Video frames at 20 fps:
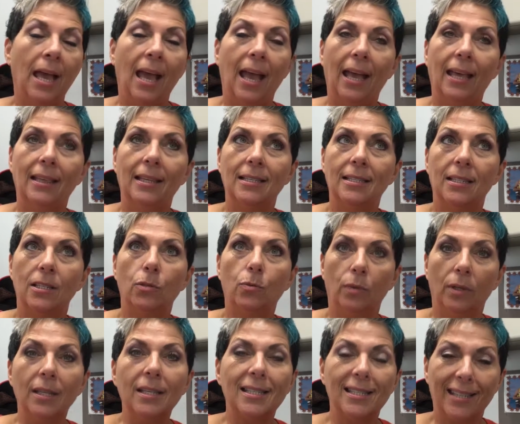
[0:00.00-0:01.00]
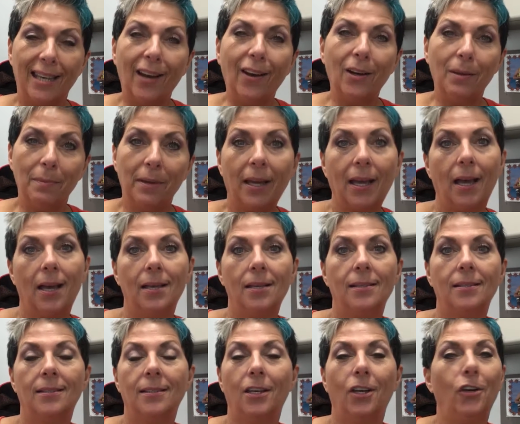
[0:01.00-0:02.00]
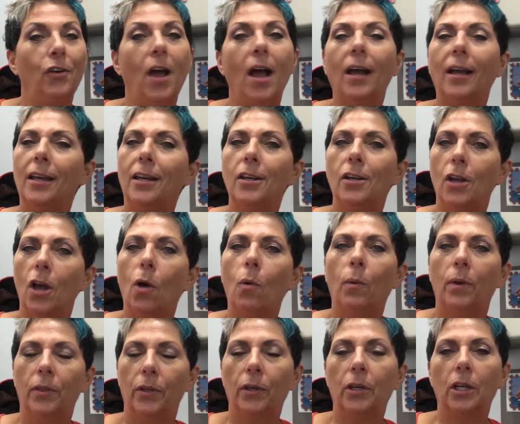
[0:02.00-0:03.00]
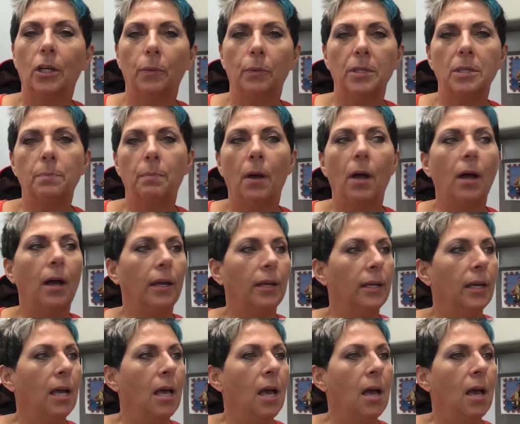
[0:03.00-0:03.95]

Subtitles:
And this is really scary because you're not going to know what they're going to respond.